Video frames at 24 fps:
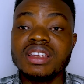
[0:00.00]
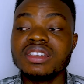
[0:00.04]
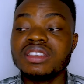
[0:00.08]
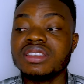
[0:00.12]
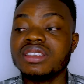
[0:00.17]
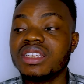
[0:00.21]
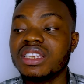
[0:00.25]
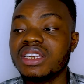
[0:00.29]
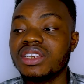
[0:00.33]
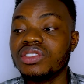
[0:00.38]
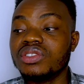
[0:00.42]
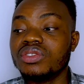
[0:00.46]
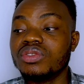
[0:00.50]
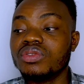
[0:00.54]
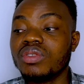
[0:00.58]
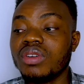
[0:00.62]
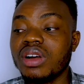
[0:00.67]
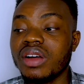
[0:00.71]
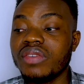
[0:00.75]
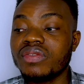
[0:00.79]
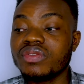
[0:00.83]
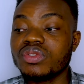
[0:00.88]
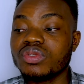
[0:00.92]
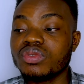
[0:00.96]
then you
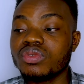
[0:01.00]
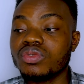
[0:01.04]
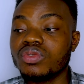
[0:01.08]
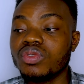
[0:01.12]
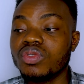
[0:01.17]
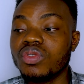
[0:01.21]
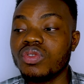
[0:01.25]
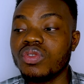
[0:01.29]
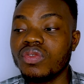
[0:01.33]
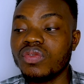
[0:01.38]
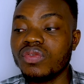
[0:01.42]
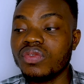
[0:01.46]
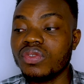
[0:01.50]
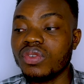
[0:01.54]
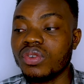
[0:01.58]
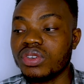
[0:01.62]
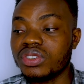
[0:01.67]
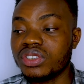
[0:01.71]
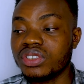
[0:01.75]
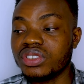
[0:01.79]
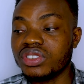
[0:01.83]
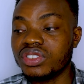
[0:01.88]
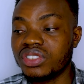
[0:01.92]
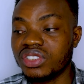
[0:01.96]
have to go for
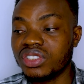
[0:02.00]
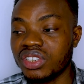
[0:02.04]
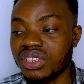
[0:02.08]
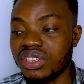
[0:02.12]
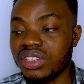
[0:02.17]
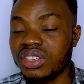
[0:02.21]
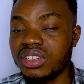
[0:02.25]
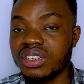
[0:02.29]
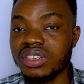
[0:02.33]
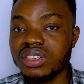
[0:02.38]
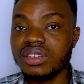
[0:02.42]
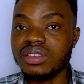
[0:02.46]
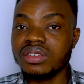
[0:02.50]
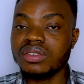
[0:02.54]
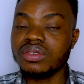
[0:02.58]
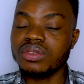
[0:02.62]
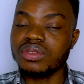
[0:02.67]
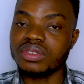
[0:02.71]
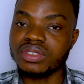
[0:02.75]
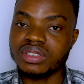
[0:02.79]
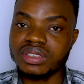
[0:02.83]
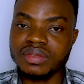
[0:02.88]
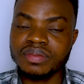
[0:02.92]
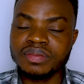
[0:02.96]
the J
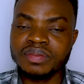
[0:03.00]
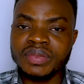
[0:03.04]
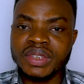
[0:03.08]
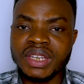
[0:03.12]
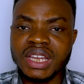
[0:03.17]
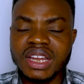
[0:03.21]
course.